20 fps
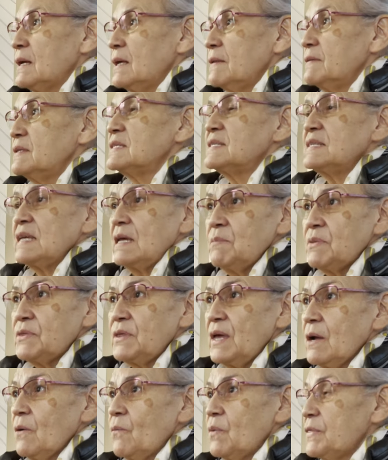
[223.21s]
The same
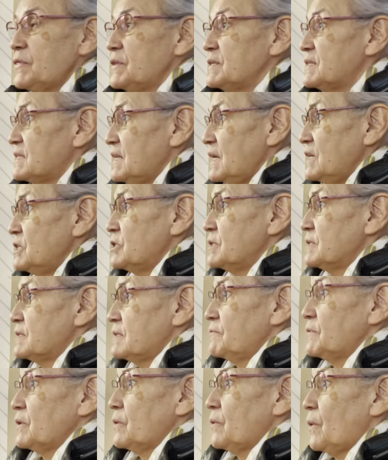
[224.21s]
thing with the Stations
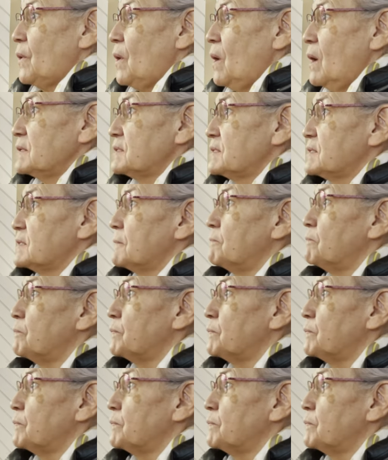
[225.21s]
of the Cross.